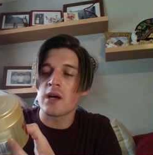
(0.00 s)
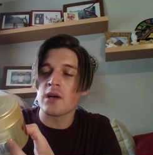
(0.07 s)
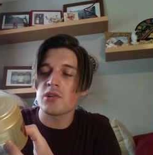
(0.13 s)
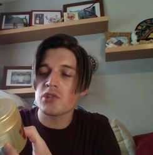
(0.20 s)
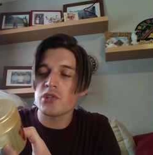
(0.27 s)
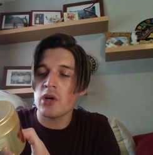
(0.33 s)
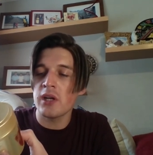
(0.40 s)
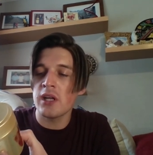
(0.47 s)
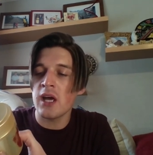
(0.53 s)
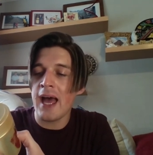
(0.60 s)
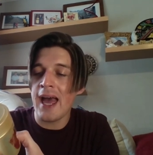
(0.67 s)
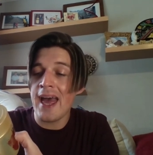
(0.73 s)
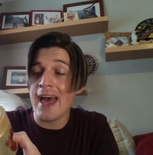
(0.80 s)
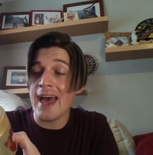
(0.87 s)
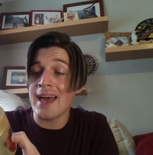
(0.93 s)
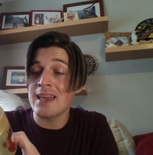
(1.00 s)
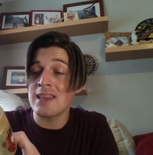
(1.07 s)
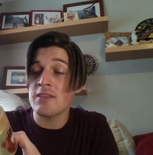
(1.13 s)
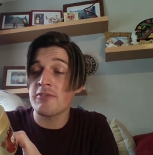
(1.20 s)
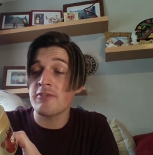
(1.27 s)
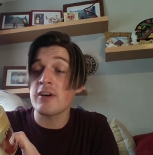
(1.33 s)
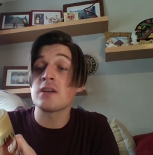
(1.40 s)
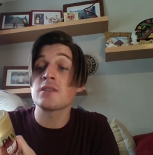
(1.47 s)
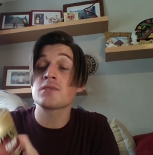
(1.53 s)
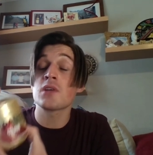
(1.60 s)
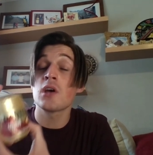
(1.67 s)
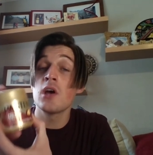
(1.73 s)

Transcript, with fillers: shinier hair in the first